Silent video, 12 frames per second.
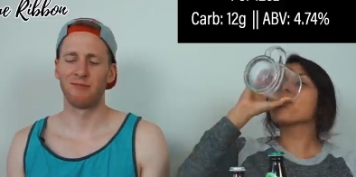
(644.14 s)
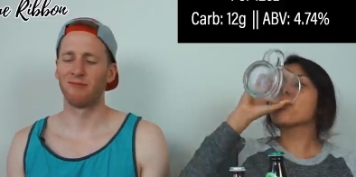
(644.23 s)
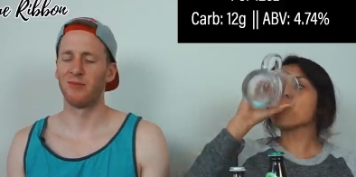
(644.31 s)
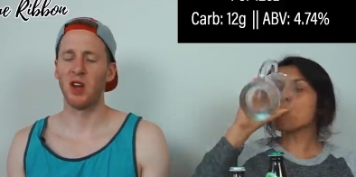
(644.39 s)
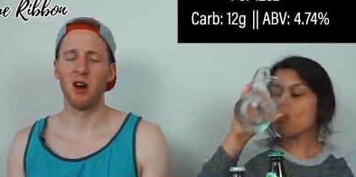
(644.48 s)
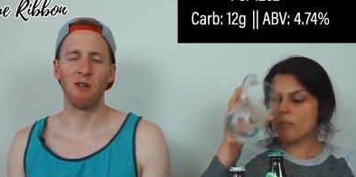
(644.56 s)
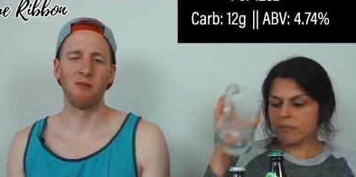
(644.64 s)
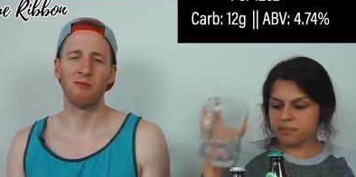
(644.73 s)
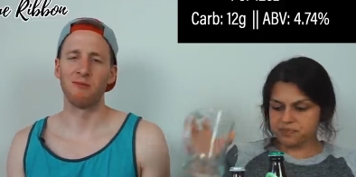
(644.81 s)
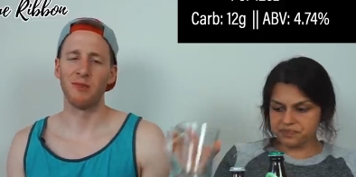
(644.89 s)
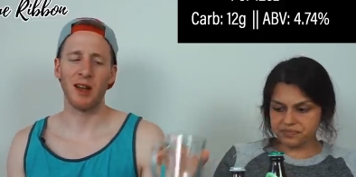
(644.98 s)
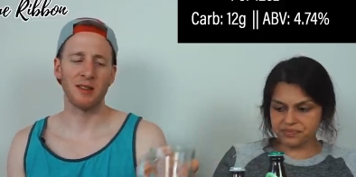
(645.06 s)
Speaker 1: No,
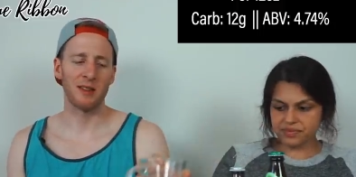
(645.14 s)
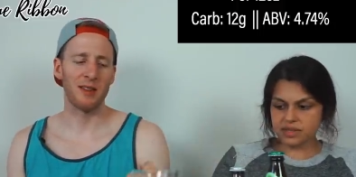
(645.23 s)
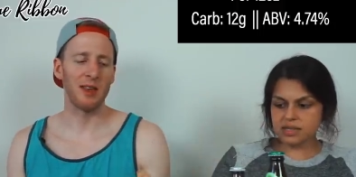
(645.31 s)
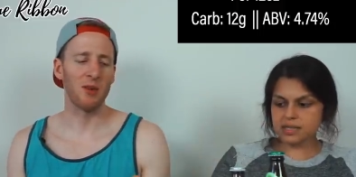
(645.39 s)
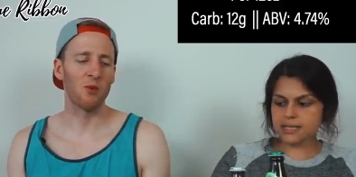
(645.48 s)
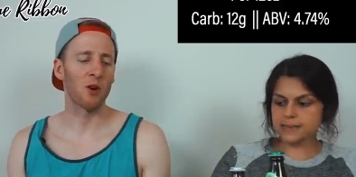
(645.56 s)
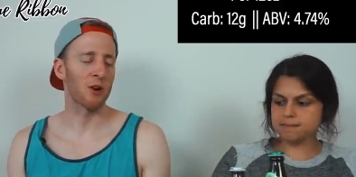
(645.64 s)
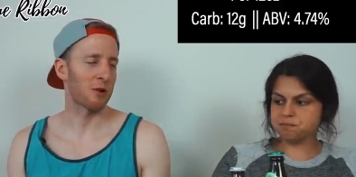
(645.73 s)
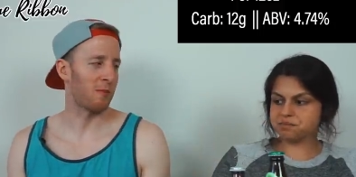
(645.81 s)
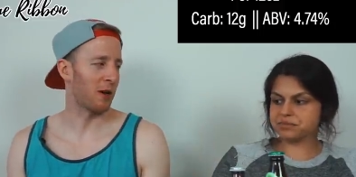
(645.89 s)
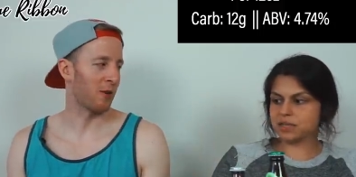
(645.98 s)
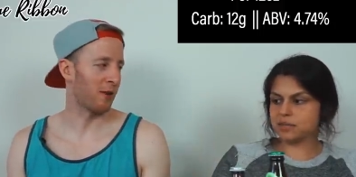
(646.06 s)
that's the
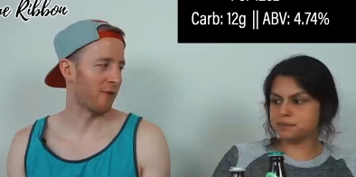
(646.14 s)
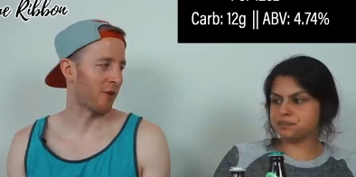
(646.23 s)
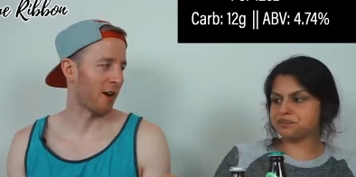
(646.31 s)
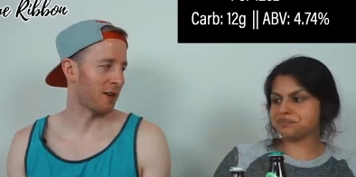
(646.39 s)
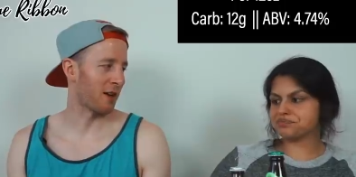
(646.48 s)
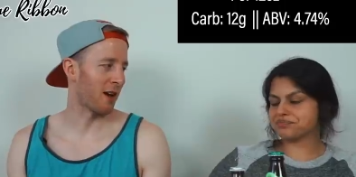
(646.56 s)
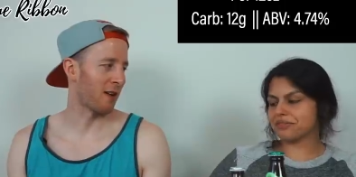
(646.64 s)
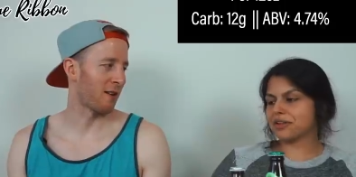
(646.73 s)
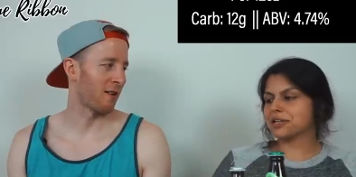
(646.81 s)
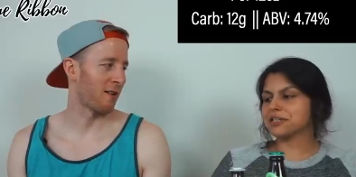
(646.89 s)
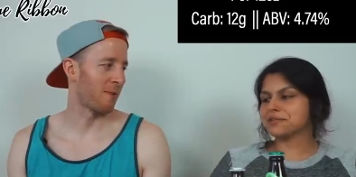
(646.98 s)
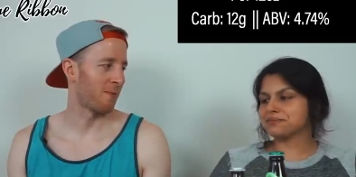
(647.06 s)
worst beer we've tried yet.
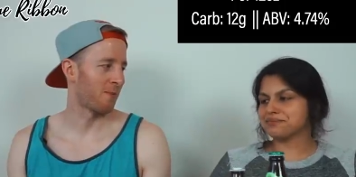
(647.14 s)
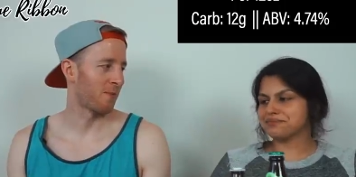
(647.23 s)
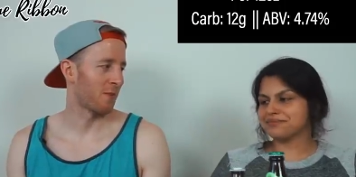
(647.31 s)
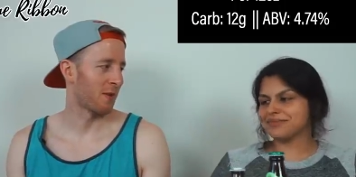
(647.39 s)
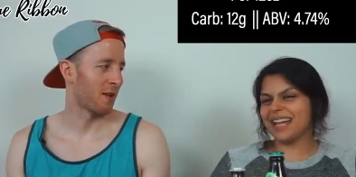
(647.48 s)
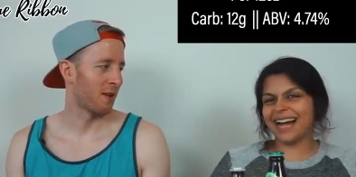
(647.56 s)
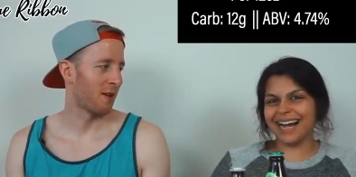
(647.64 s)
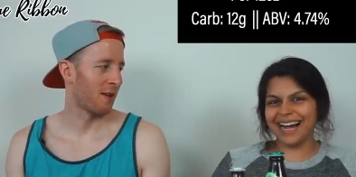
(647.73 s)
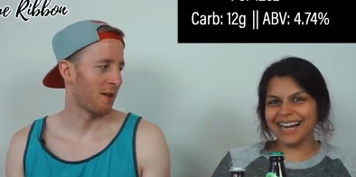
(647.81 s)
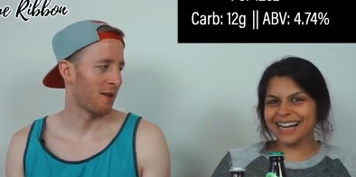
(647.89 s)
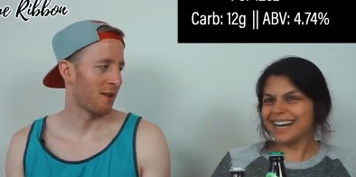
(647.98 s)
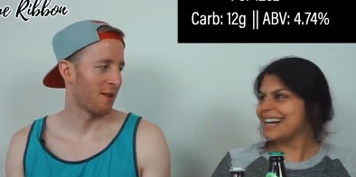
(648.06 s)

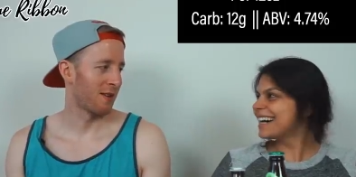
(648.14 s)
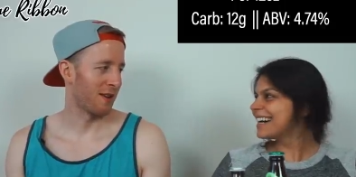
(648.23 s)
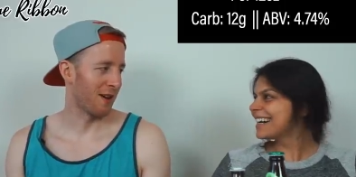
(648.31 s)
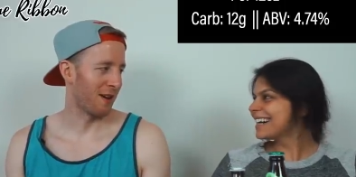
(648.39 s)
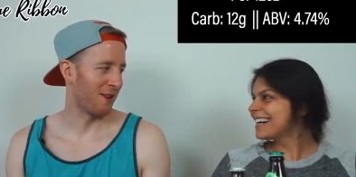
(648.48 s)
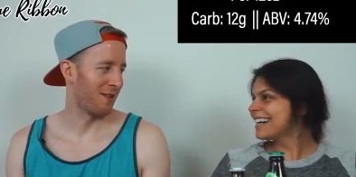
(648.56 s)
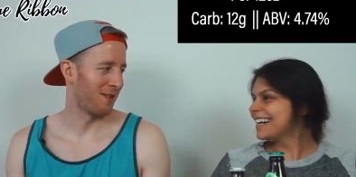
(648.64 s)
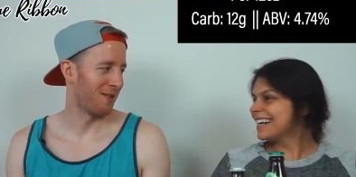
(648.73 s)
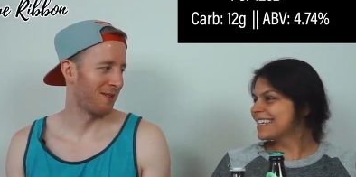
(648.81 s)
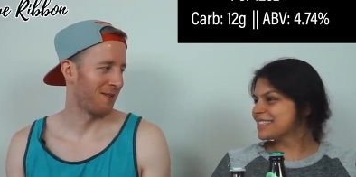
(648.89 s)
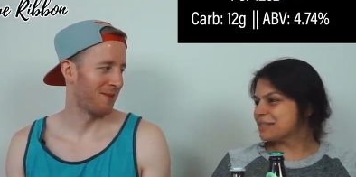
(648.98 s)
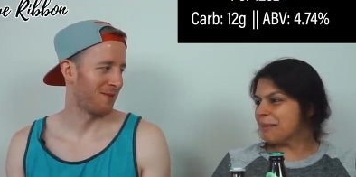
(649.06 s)
Speaker 2: Nuh-uh.
Speaker 1: Yeah.
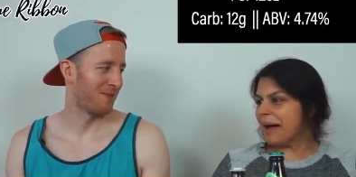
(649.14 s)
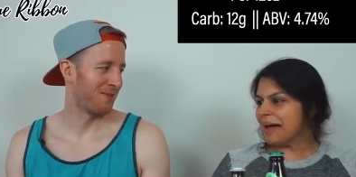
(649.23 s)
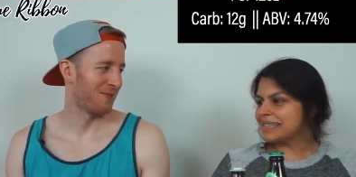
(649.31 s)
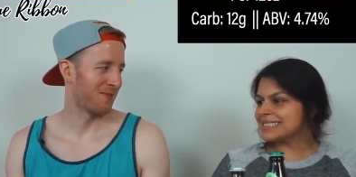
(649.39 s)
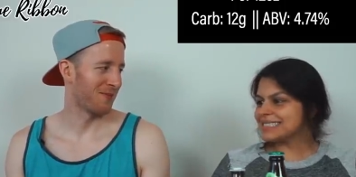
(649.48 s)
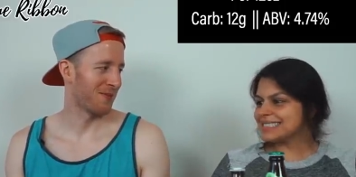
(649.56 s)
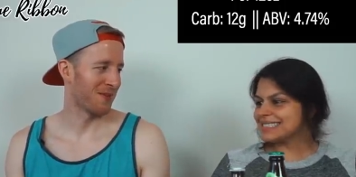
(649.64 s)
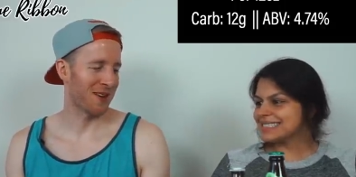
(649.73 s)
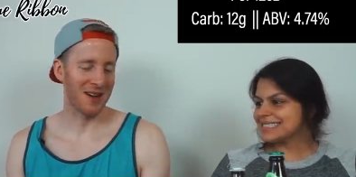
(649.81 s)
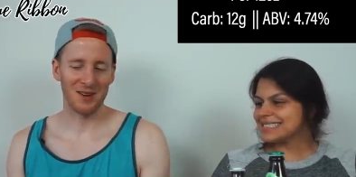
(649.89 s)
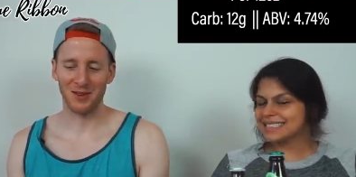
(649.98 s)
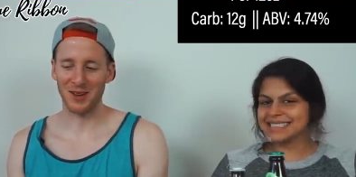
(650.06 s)
Speaker 2: It's the best.
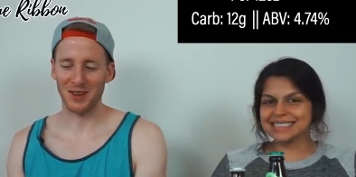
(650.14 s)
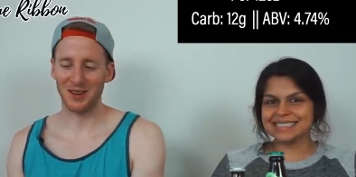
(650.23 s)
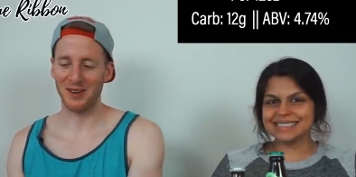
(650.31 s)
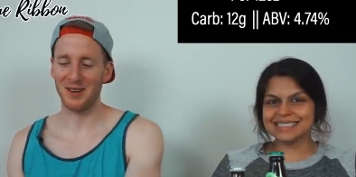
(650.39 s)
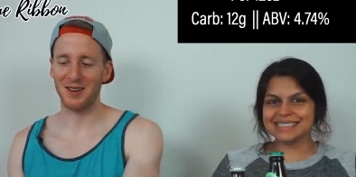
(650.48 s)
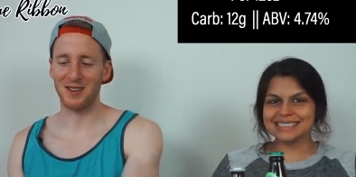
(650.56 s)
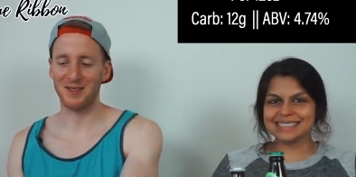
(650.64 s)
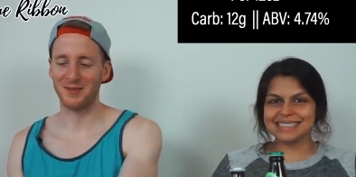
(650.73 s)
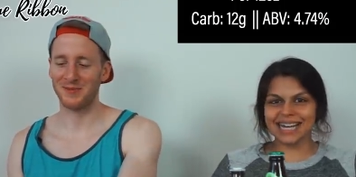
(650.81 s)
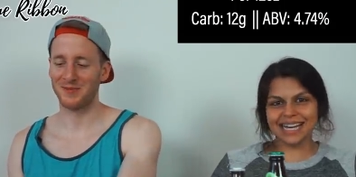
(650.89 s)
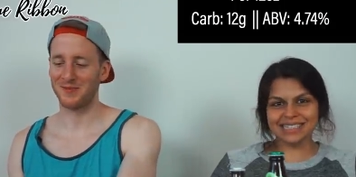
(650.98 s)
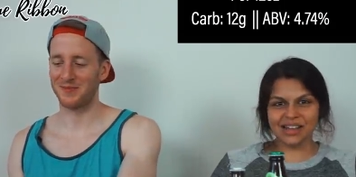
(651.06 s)
Speaker 1: I don't like it at
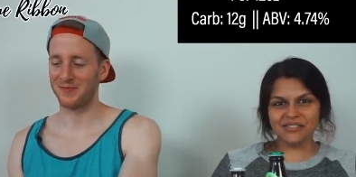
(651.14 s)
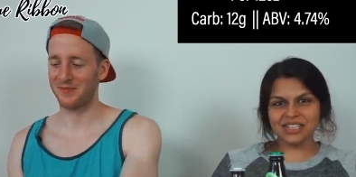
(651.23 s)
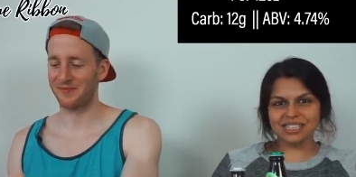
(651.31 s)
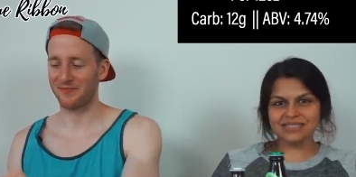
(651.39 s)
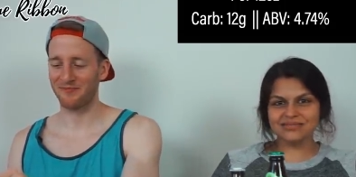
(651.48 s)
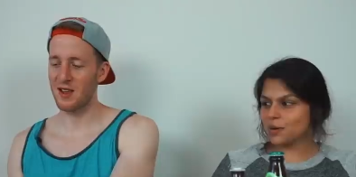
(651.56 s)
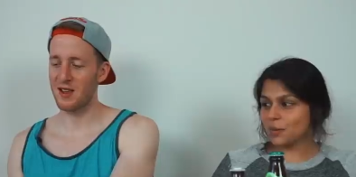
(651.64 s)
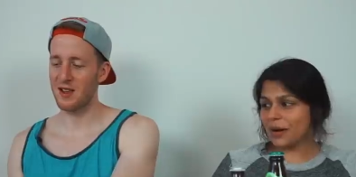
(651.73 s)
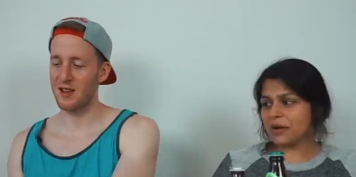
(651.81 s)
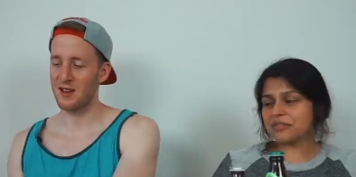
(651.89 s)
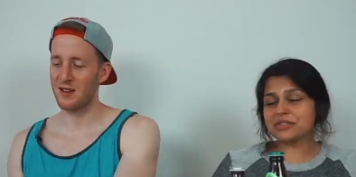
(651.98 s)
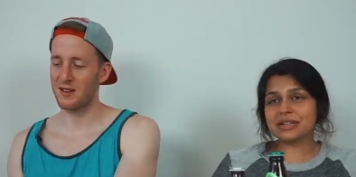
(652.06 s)
all.
Speaker 2: I love it.
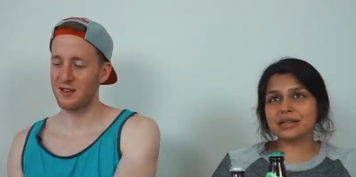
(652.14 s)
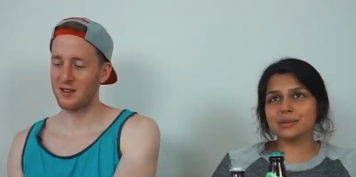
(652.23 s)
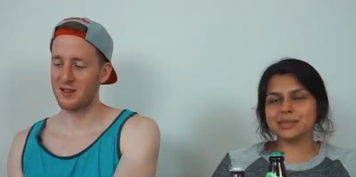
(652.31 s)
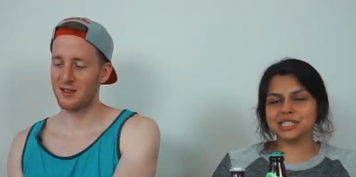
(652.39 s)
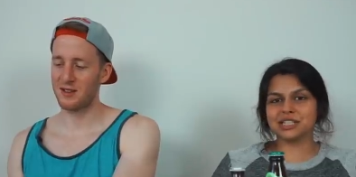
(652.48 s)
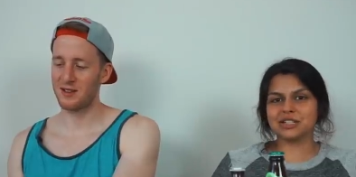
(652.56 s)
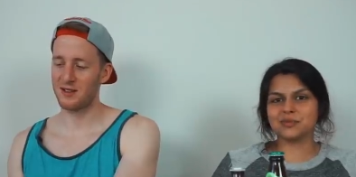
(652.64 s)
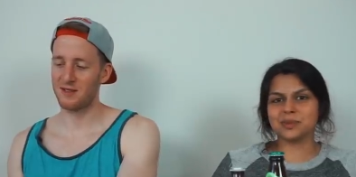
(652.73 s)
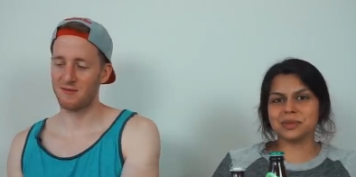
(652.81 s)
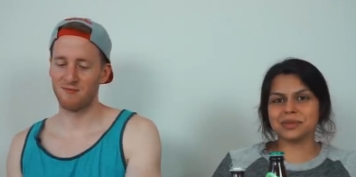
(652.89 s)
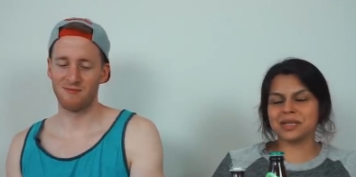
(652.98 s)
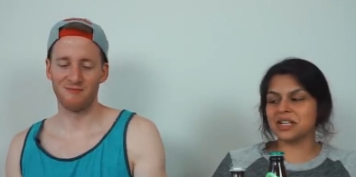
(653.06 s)
Wow, I forgot how much I love
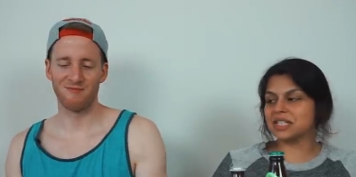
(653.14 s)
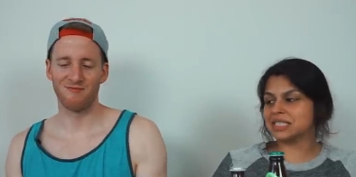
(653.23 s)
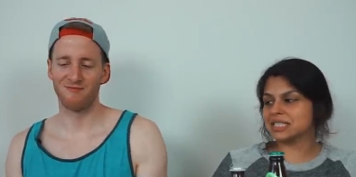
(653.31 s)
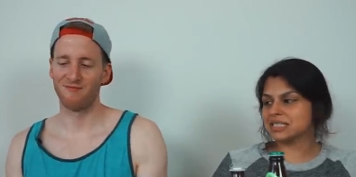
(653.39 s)
P B Rs.